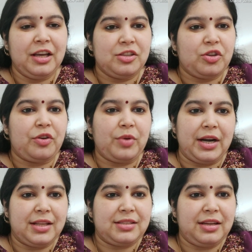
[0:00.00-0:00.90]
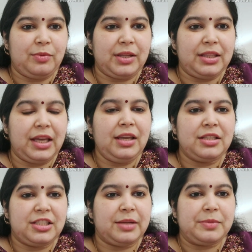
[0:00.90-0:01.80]
So you have to understand one thing,
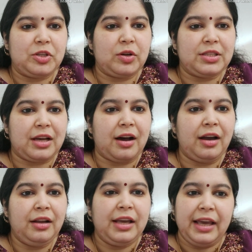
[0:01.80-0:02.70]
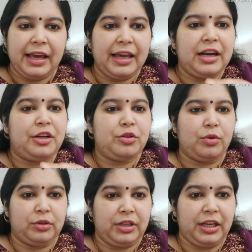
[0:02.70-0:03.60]
gemstones are A L
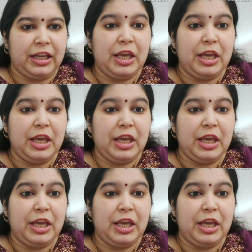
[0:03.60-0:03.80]
two O three,